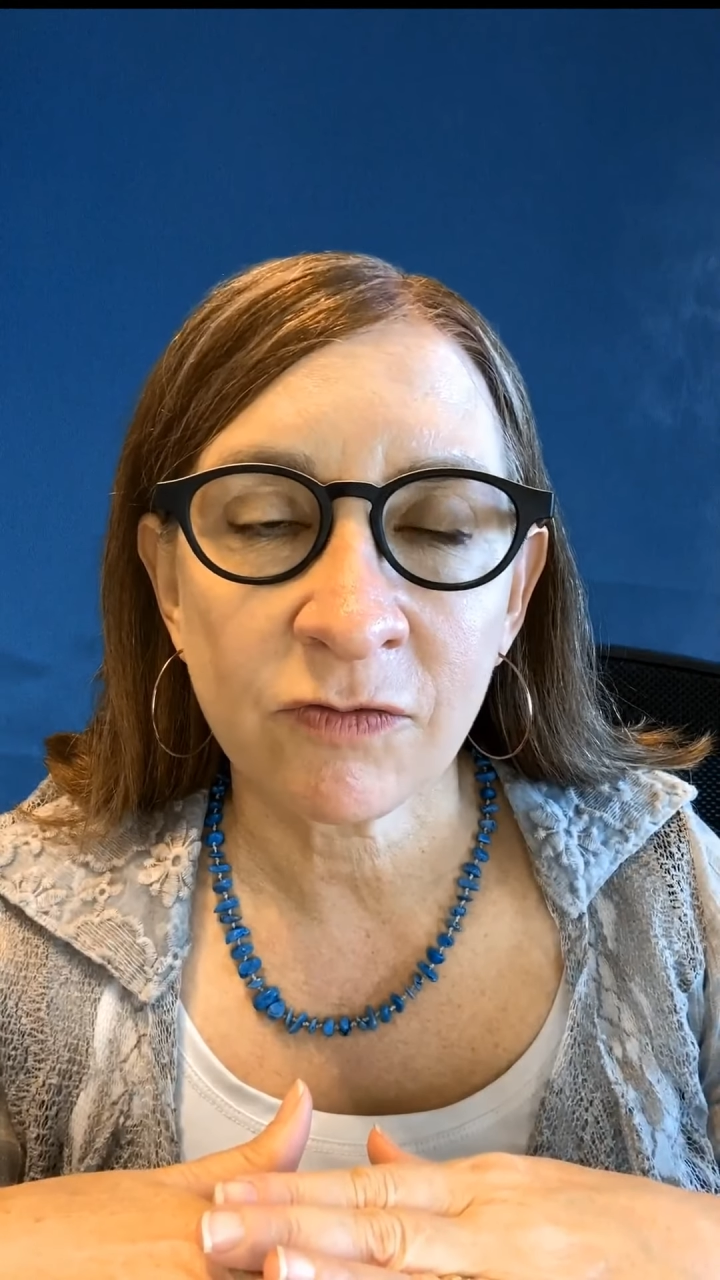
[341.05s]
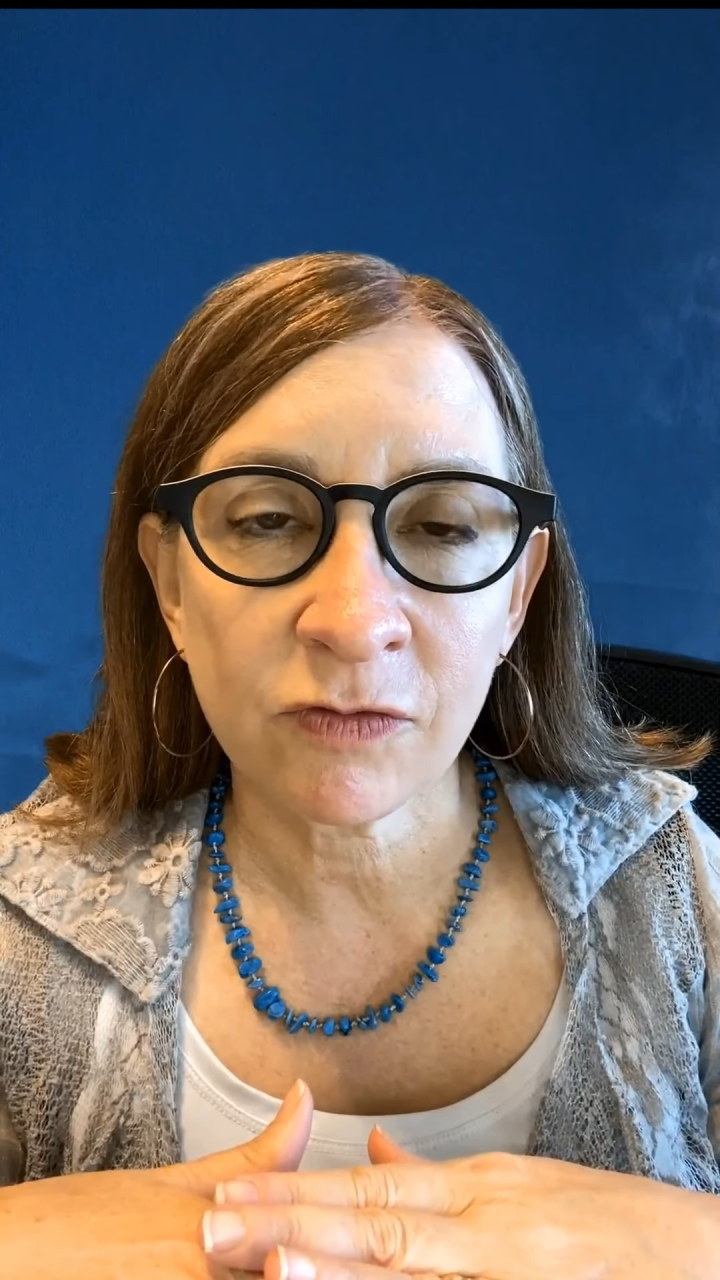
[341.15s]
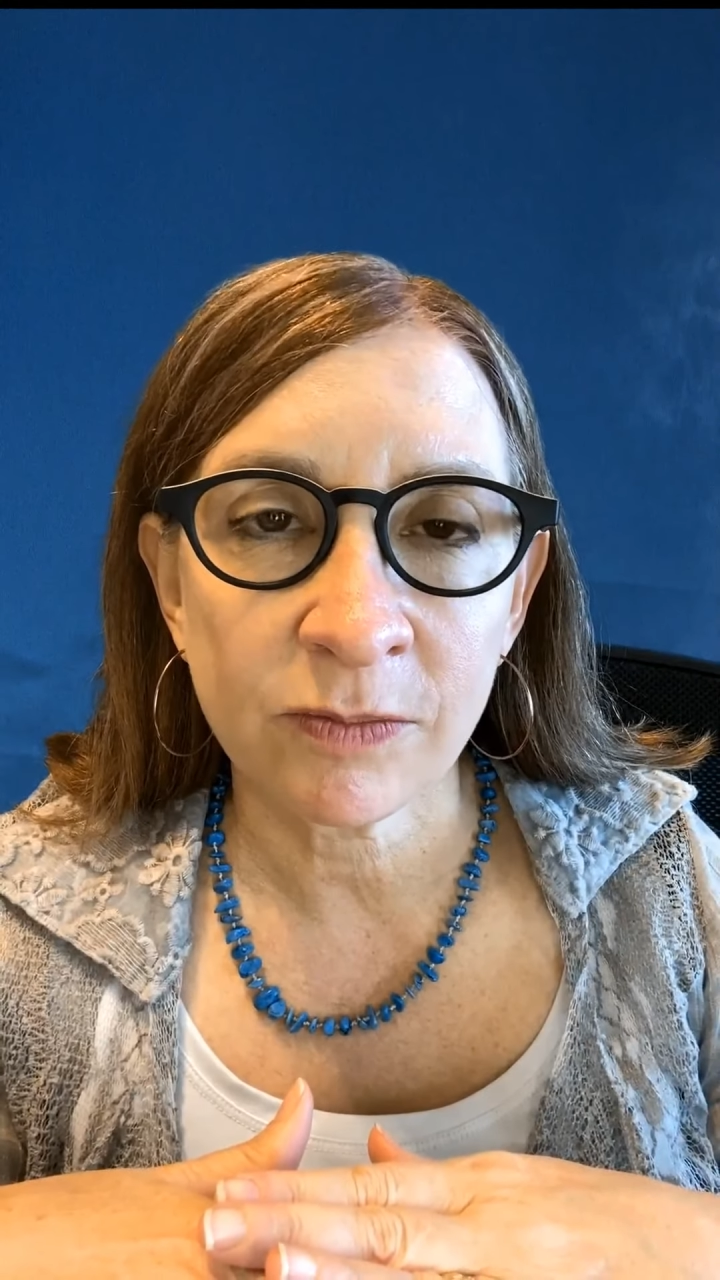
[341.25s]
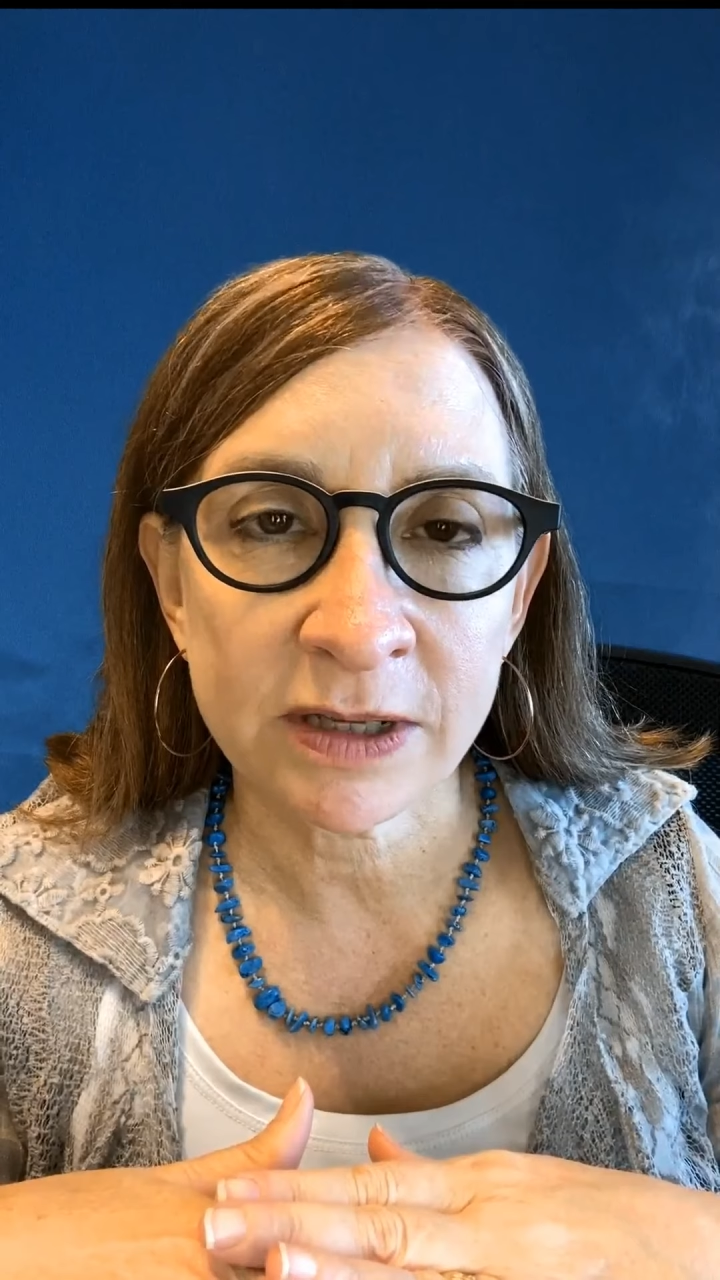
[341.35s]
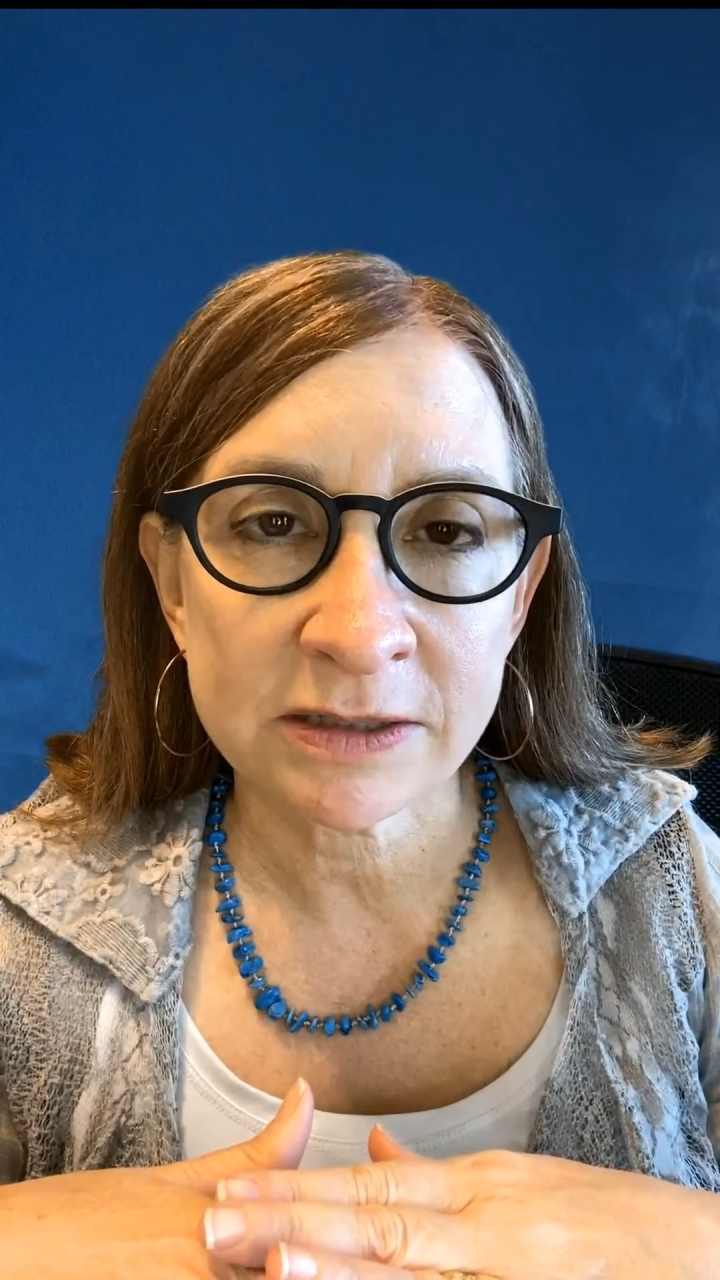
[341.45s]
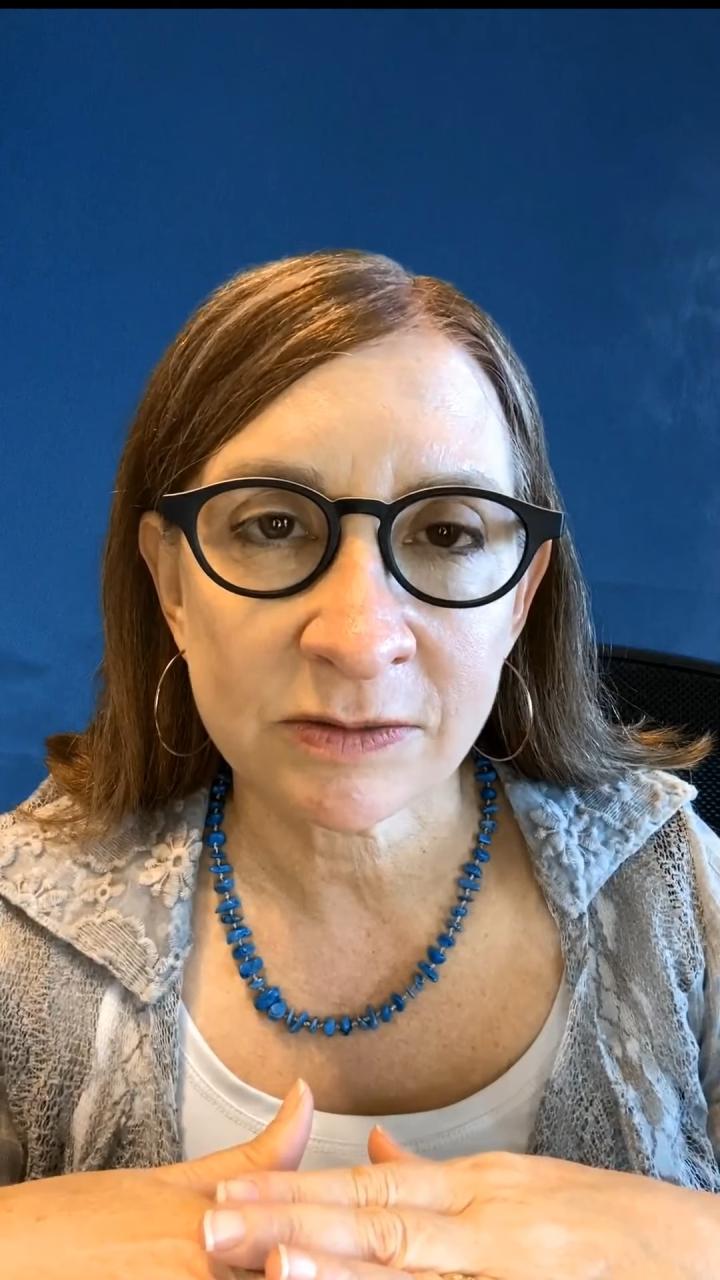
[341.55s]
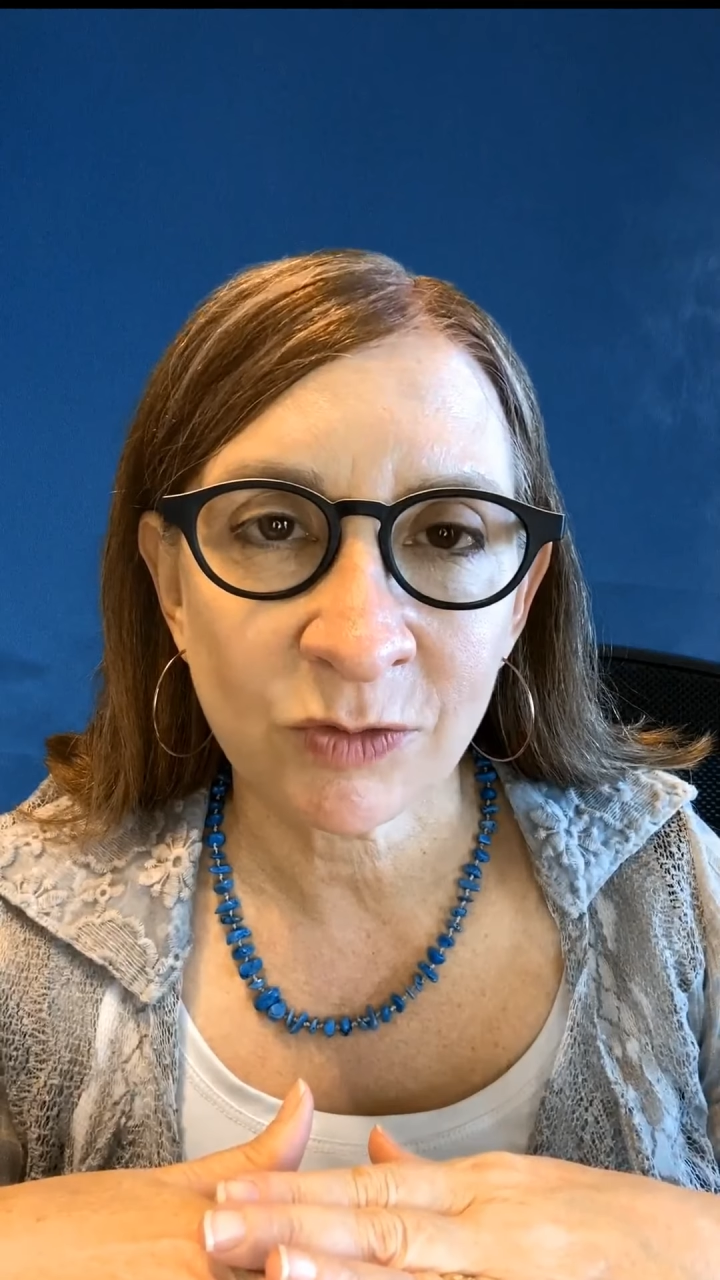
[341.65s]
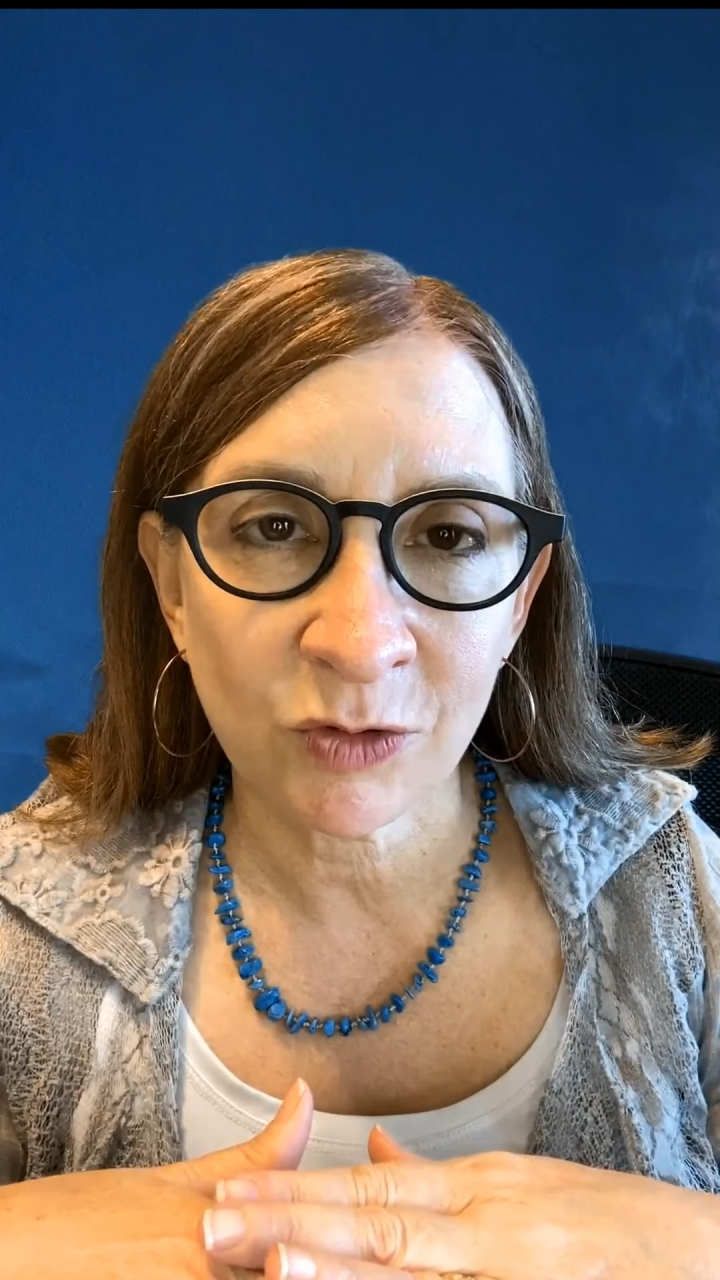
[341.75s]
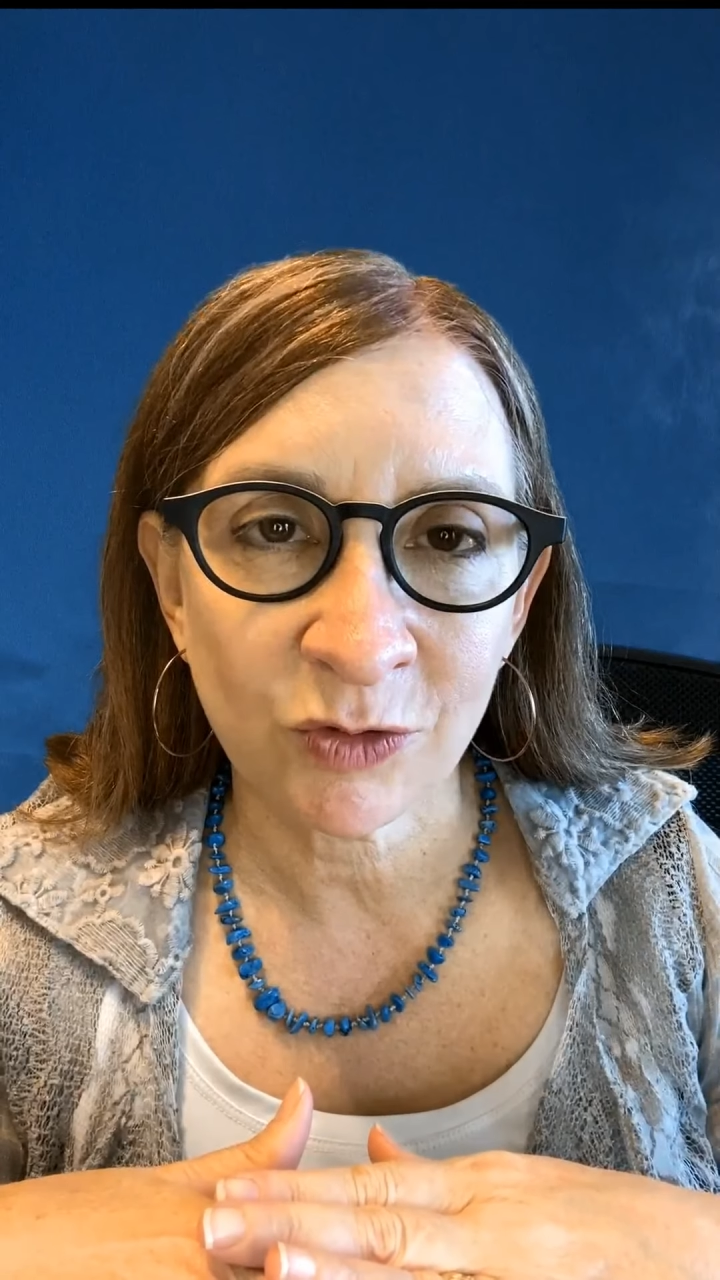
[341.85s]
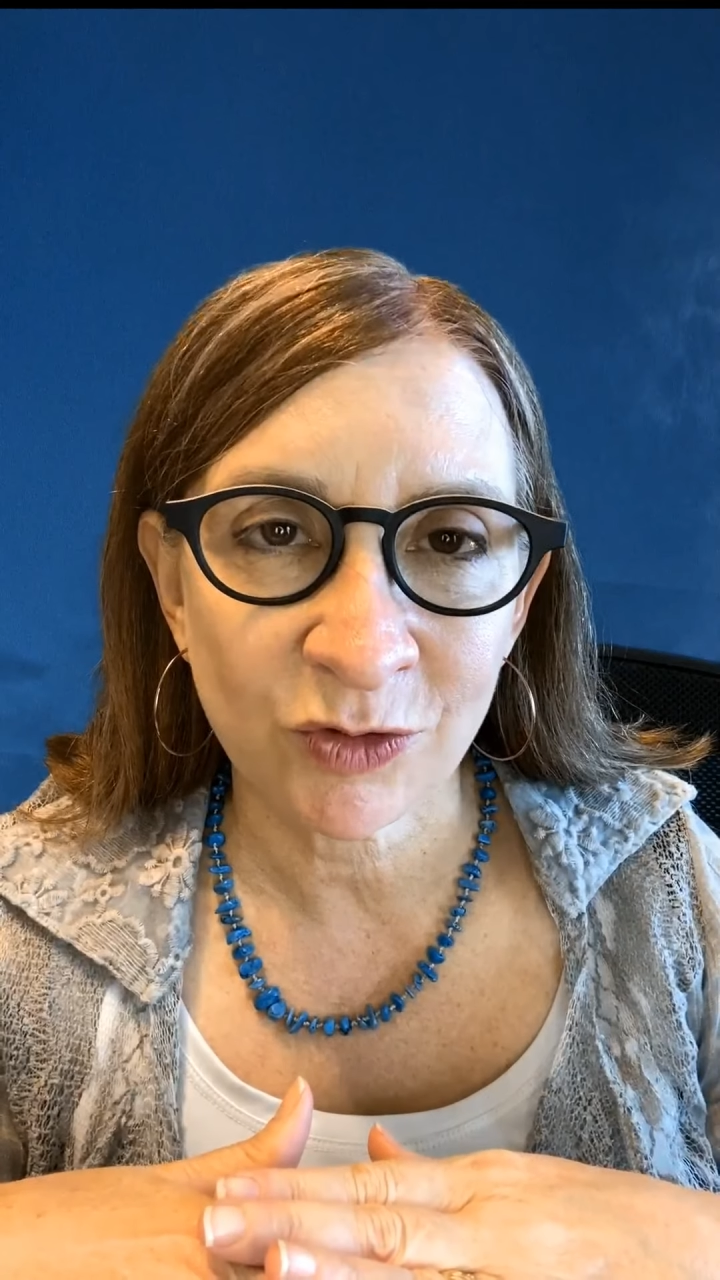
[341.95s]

for being someone who